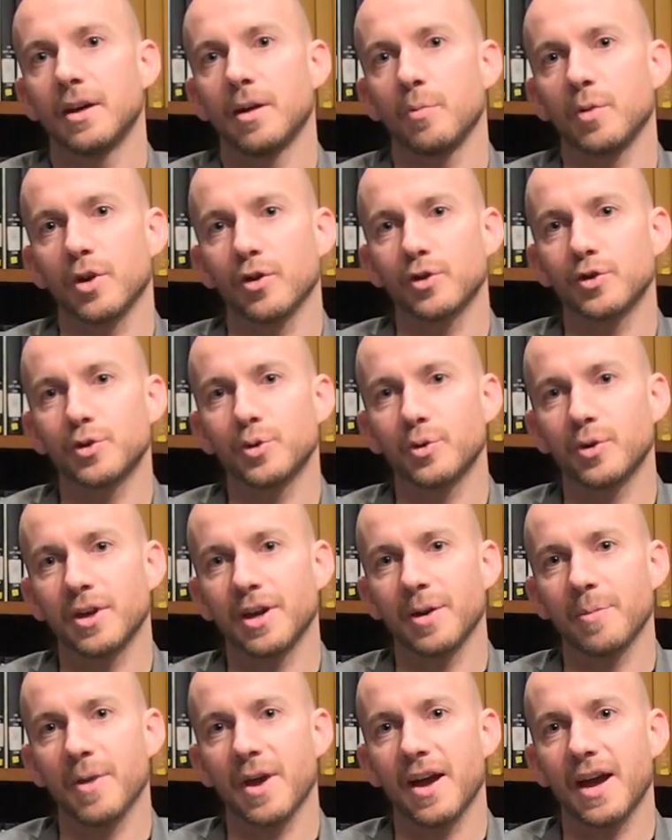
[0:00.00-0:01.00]
And we got
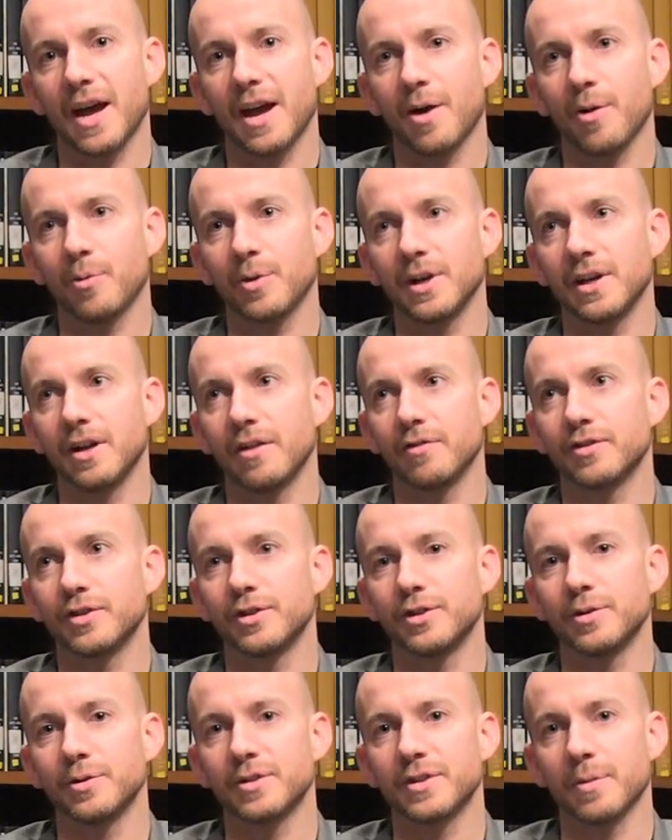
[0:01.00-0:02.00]
talking about how we'd love
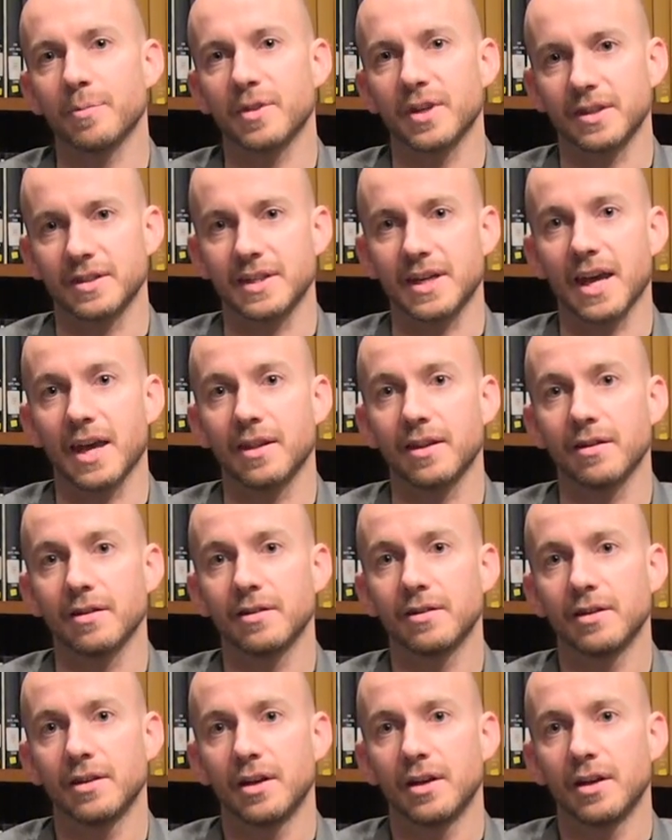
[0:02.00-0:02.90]
to do something together.